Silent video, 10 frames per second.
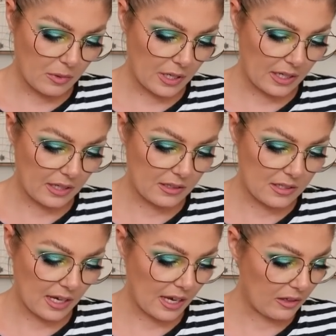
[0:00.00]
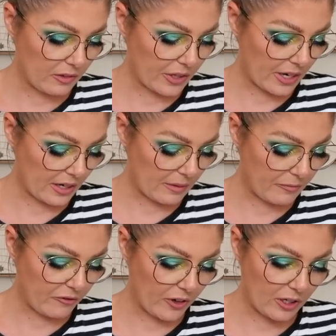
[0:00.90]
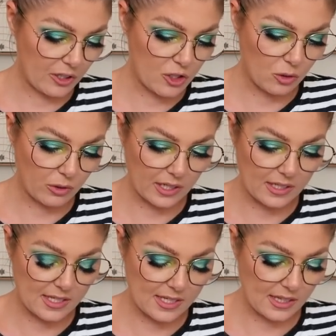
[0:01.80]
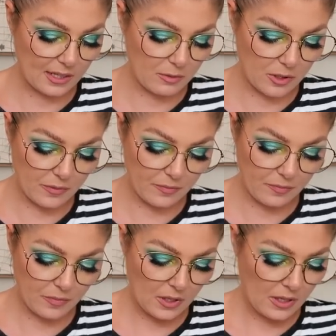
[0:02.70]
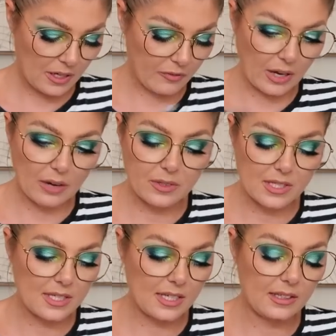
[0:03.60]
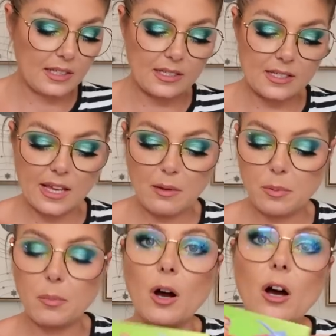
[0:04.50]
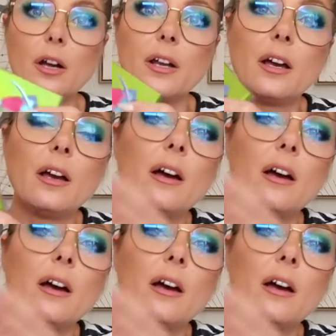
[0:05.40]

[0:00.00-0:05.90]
But I can tell that I am fairly sure that it's slimmer. If you haven't seen the Escape Pod,